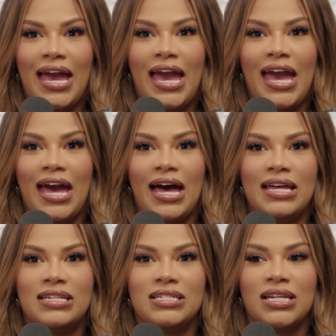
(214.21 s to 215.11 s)

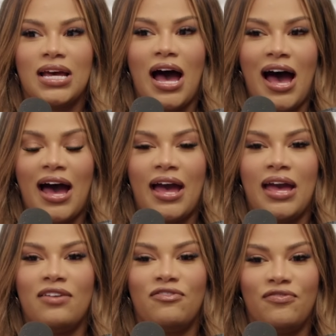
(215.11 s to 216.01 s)
And
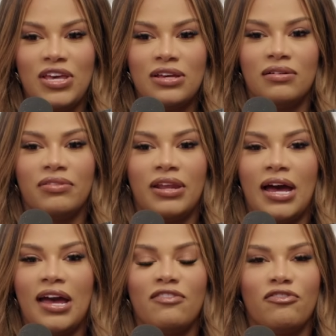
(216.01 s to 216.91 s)
I feel that
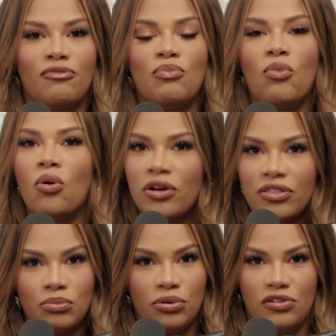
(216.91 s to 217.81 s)
I have more
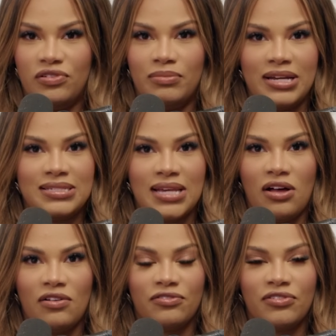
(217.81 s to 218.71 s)
than proven
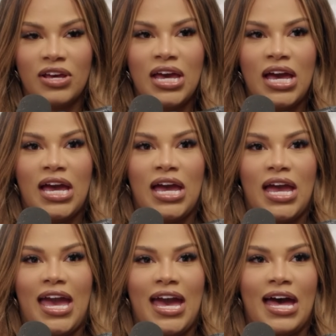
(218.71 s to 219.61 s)
myself.
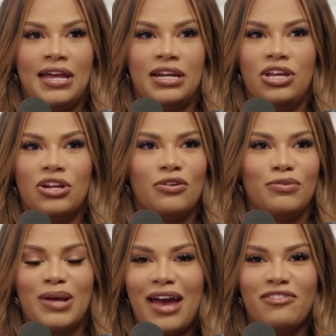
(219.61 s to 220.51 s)
And, you
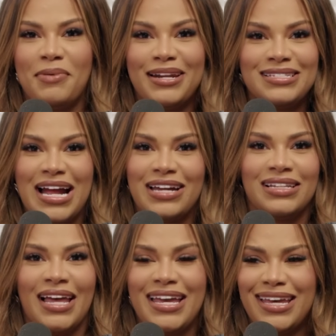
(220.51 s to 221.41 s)
know, everybody's not going to
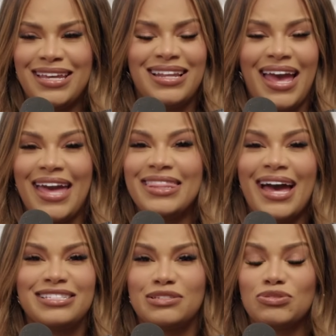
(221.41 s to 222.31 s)
like it. And
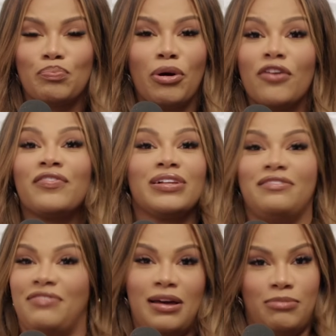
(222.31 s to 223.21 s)
that's perfectly
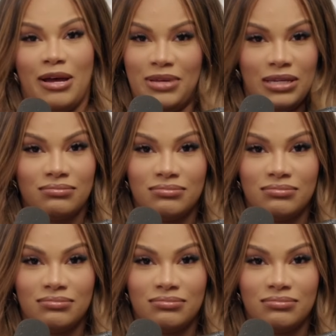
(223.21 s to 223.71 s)
fine by me.